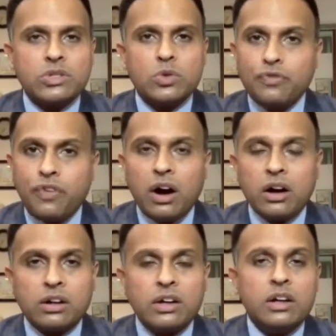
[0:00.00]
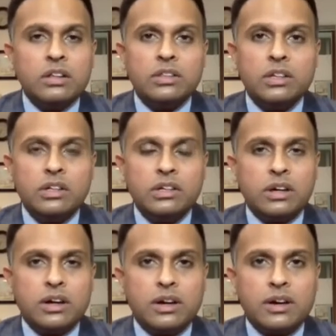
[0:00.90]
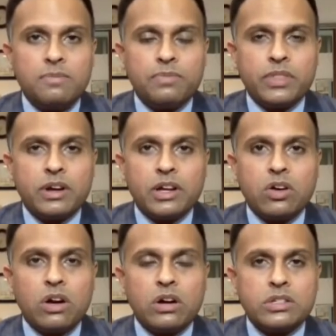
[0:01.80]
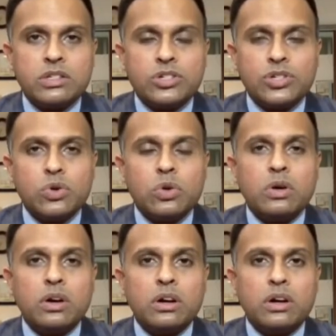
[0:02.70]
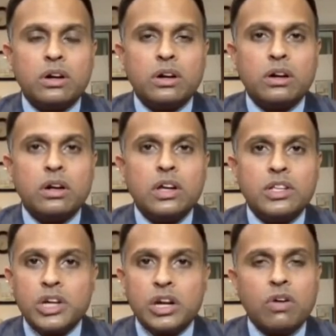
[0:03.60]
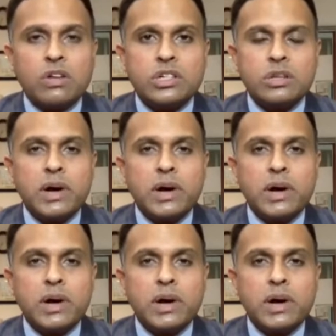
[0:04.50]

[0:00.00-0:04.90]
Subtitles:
So far, the record doesn't show generosity by